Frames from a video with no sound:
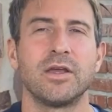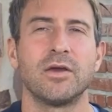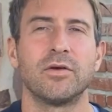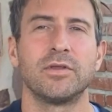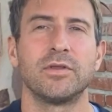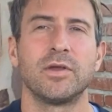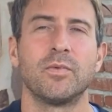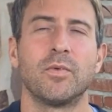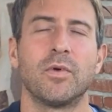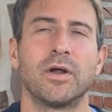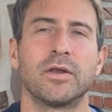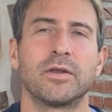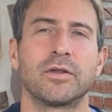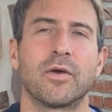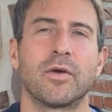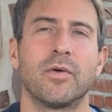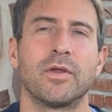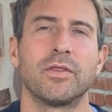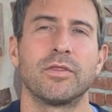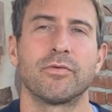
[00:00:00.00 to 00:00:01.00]
only one
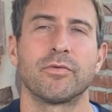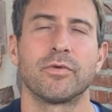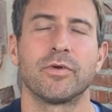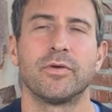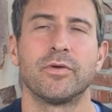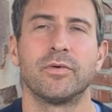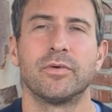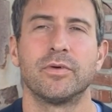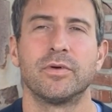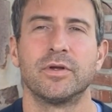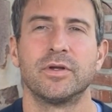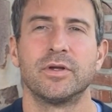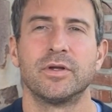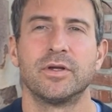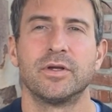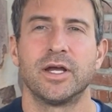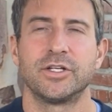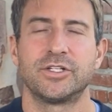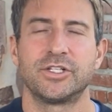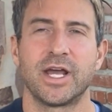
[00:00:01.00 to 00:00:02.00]
going through
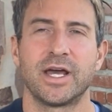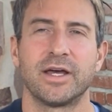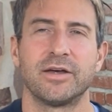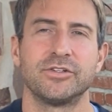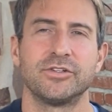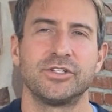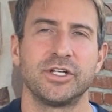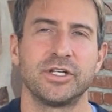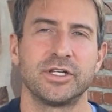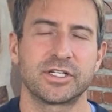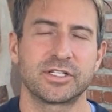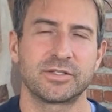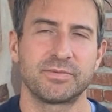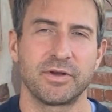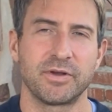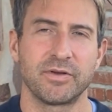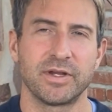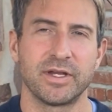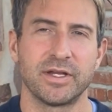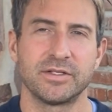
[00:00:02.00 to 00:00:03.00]
a challenging
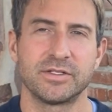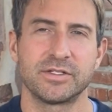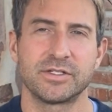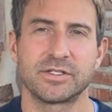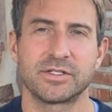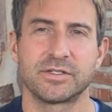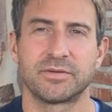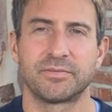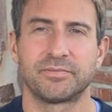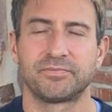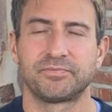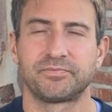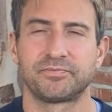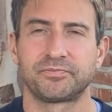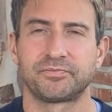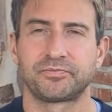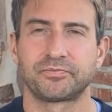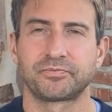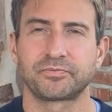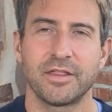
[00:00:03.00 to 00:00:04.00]
experience,
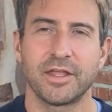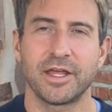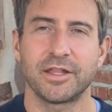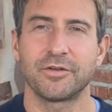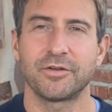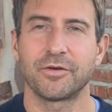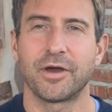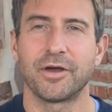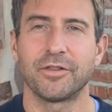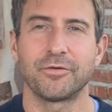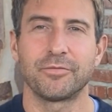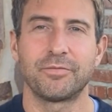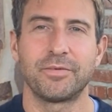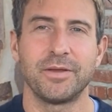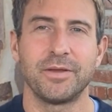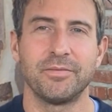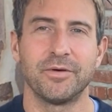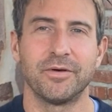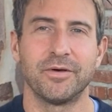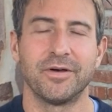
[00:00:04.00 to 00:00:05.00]
that there are other
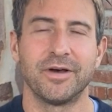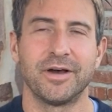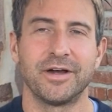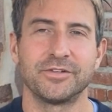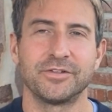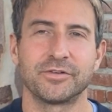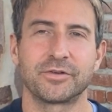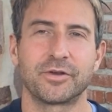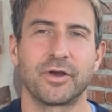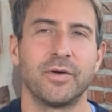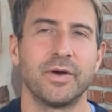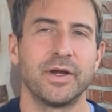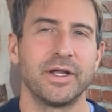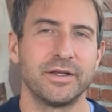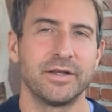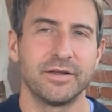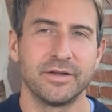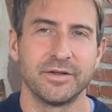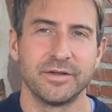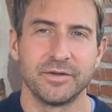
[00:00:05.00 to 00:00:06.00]
people
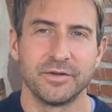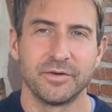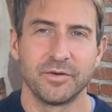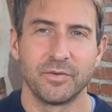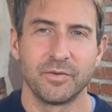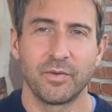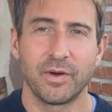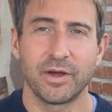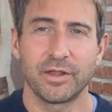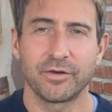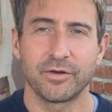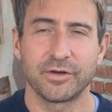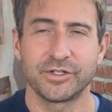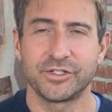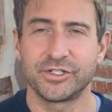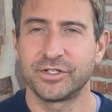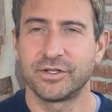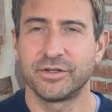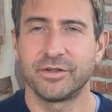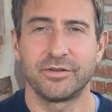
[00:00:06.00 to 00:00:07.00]
undergoing, whether
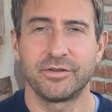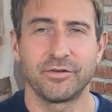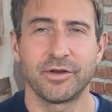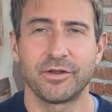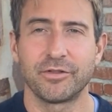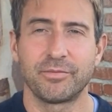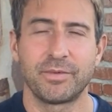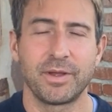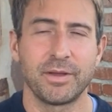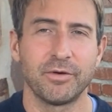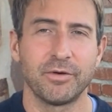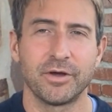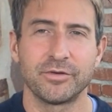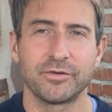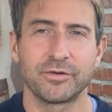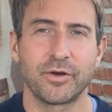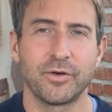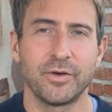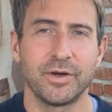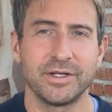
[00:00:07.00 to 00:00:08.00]
there are other people
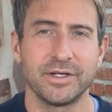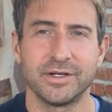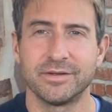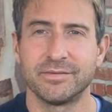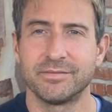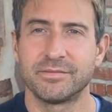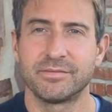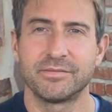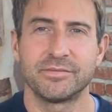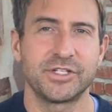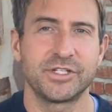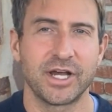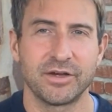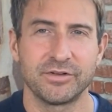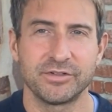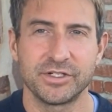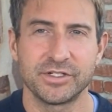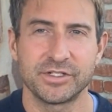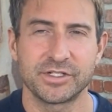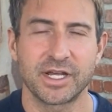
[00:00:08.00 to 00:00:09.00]
undergoing a
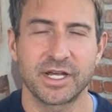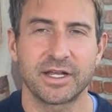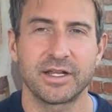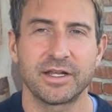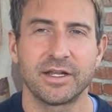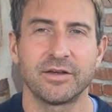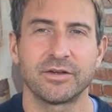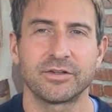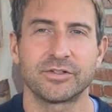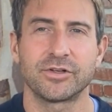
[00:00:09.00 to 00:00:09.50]
challenging psychedelic